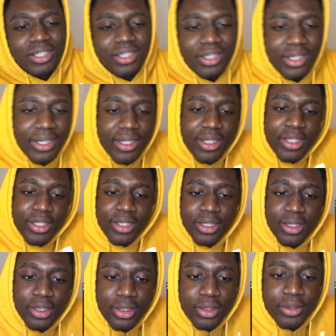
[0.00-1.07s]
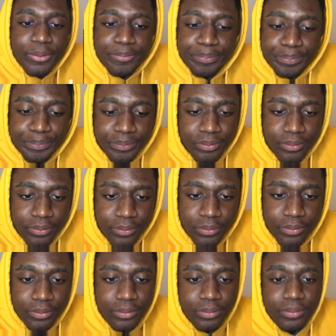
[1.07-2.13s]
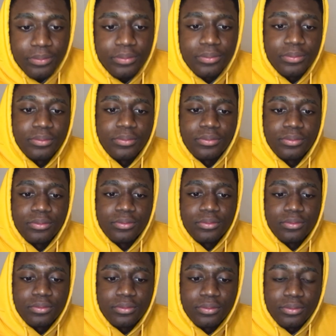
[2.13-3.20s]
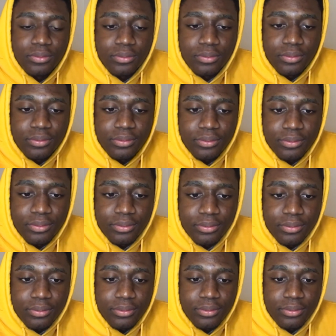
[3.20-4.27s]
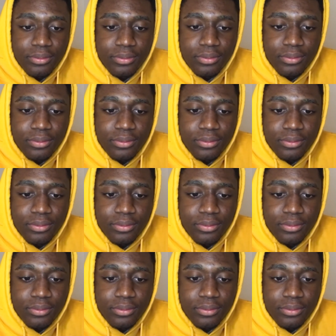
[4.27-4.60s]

You know, I know a lot of people enjoy watching us play and enjoy watching me play, and it's an honor.